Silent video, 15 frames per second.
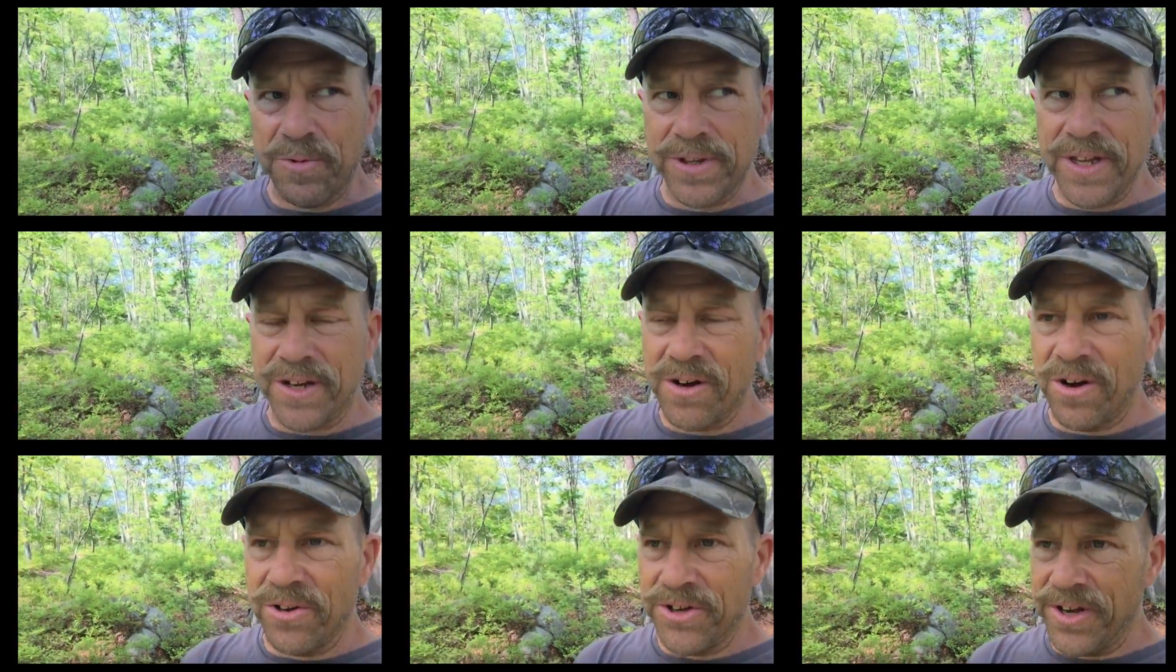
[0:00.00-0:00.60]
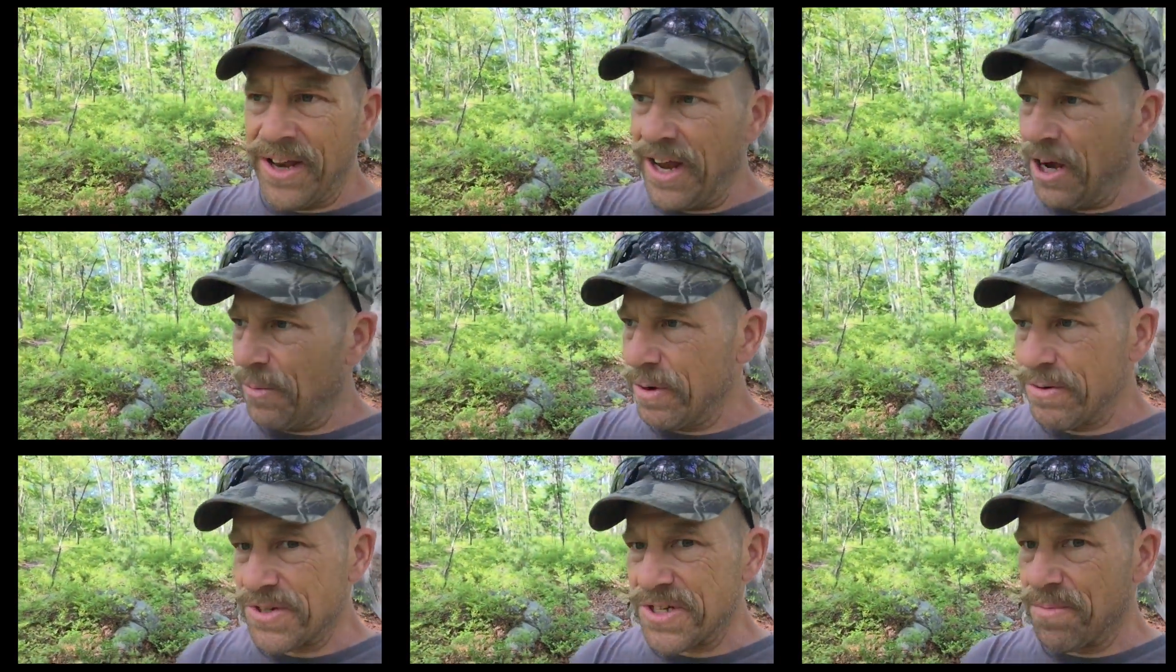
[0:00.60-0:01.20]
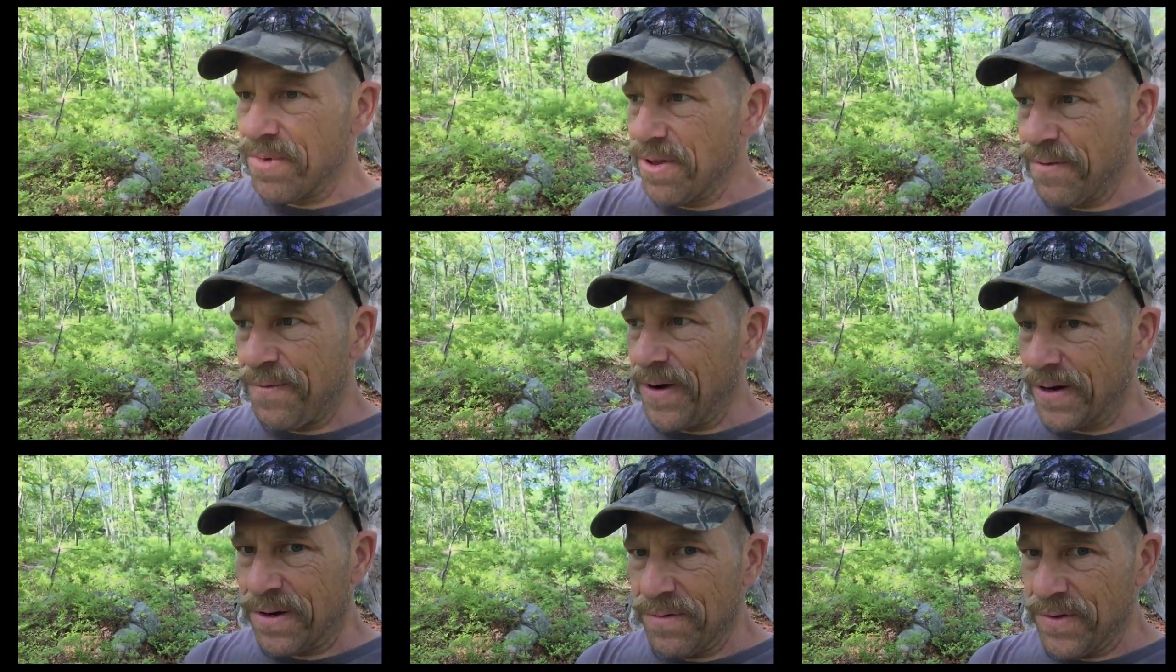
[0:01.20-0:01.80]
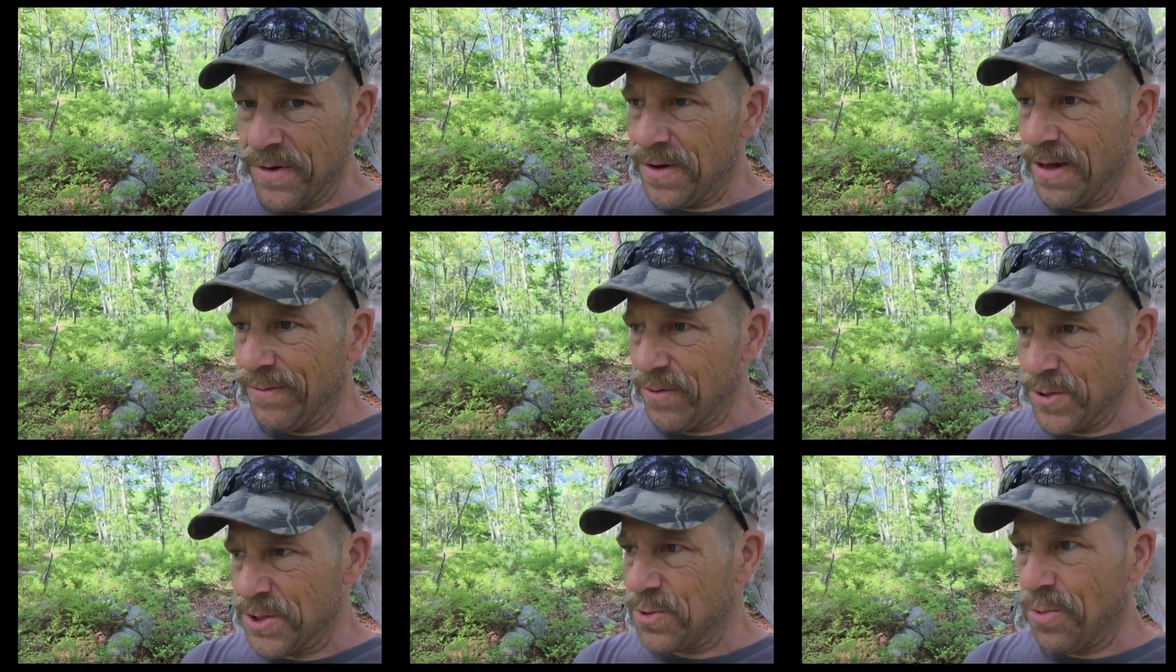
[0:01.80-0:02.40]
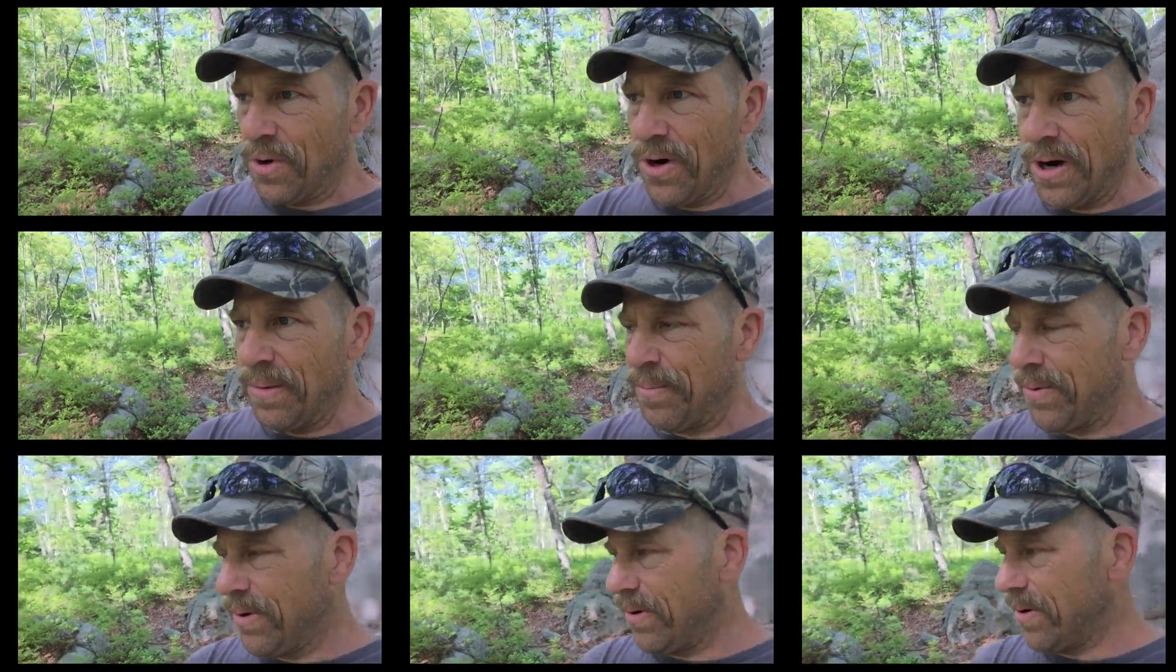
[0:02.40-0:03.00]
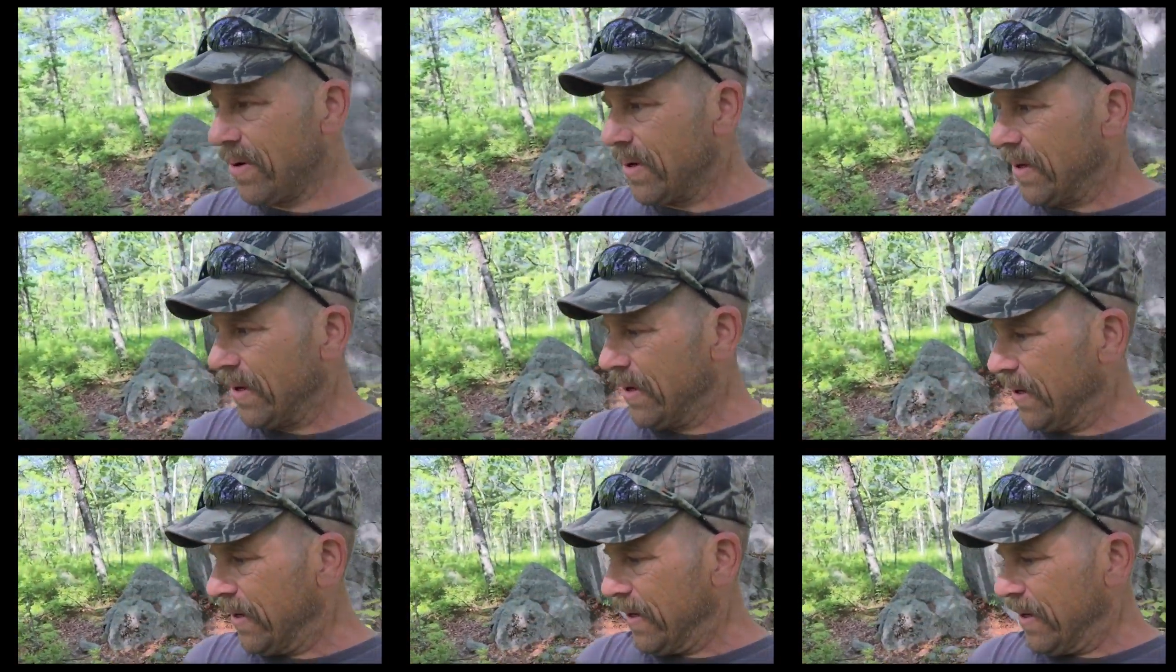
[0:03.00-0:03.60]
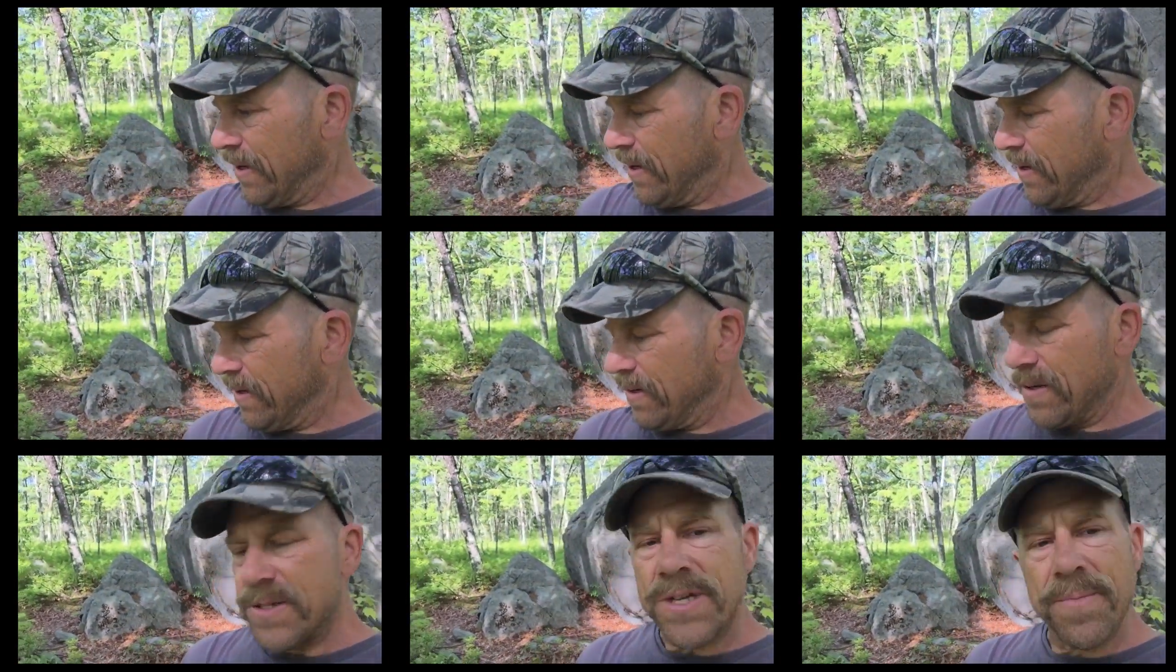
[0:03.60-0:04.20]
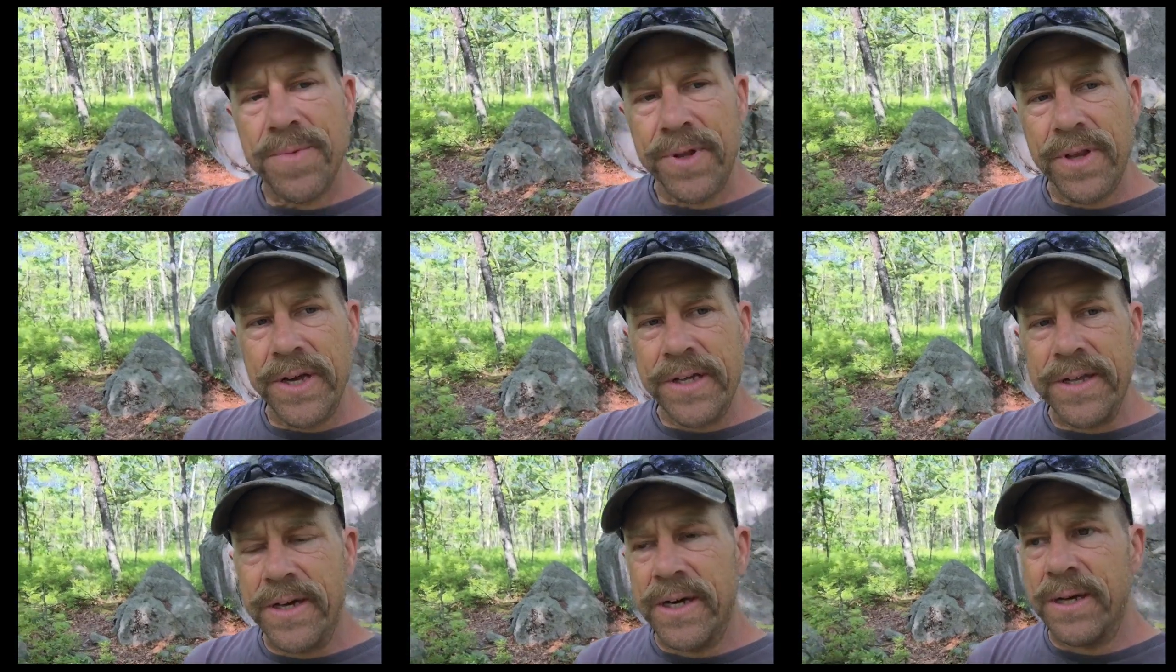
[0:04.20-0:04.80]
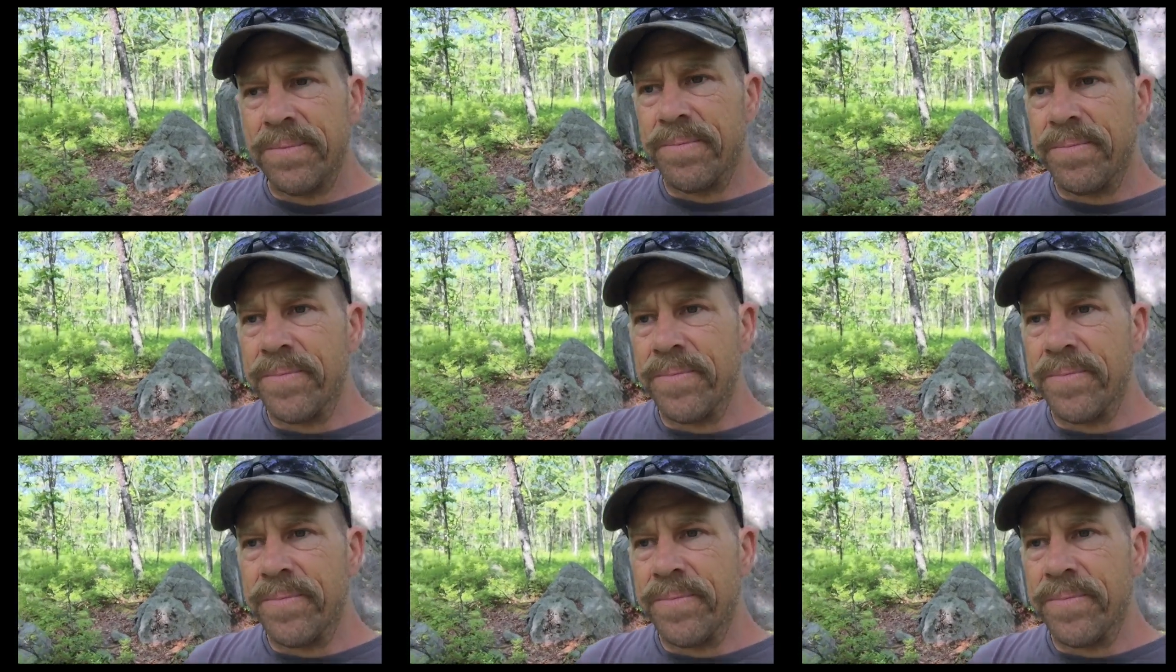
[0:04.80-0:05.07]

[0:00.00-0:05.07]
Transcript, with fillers: what they called it now, but it was something to the effect of the Devil's Swamp, uh, something like that.